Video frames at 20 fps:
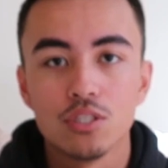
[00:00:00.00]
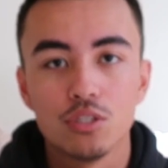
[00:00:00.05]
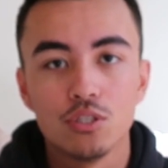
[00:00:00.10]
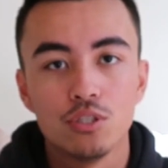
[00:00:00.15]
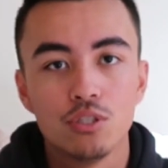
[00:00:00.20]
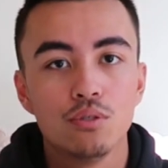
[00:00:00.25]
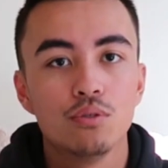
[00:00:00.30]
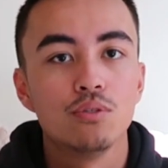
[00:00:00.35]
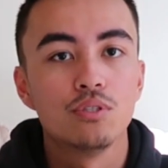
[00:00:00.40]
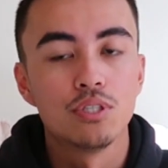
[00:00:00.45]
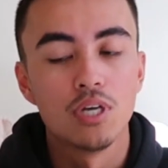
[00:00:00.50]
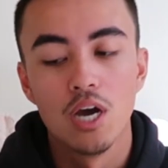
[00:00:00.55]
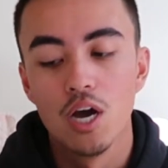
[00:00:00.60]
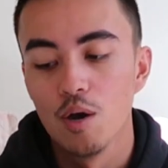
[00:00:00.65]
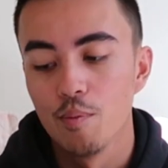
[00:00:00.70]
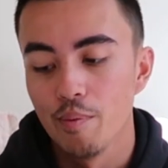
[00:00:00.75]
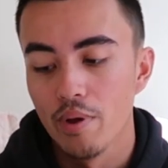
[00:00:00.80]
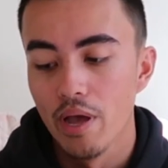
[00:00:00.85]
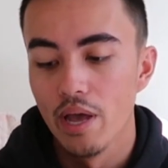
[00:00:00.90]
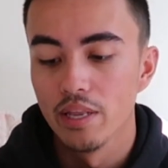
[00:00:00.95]
a huge
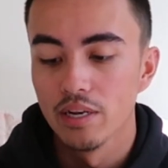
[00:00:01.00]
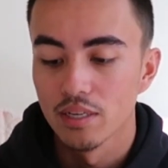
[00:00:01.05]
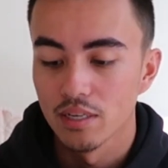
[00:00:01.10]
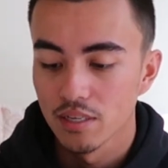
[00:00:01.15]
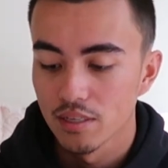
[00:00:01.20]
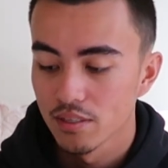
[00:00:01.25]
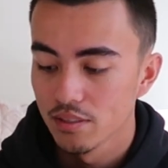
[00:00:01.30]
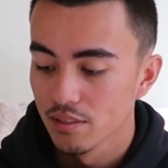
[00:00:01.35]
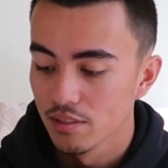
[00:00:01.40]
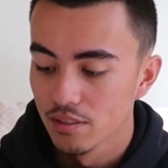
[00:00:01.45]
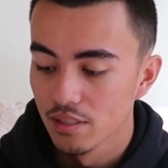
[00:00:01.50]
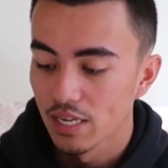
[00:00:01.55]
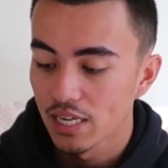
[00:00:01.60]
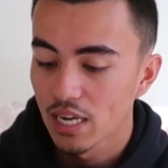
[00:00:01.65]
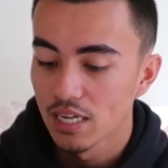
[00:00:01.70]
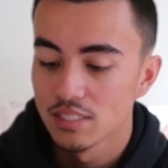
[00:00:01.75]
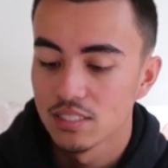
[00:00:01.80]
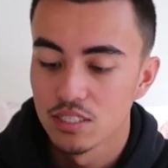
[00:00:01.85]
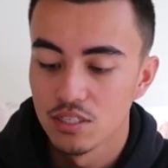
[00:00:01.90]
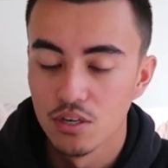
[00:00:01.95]
help, and like
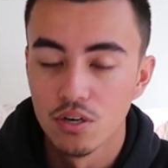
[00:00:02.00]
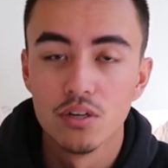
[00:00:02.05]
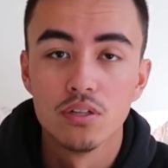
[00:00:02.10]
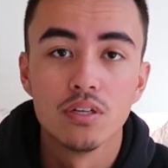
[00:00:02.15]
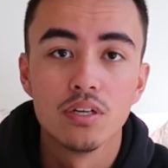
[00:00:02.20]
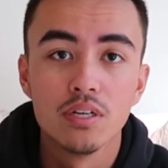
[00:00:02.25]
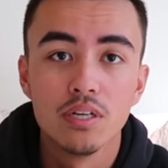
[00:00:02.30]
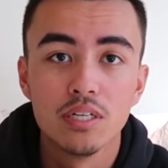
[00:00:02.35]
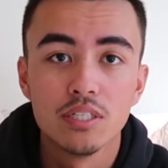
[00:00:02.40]
I said earlier,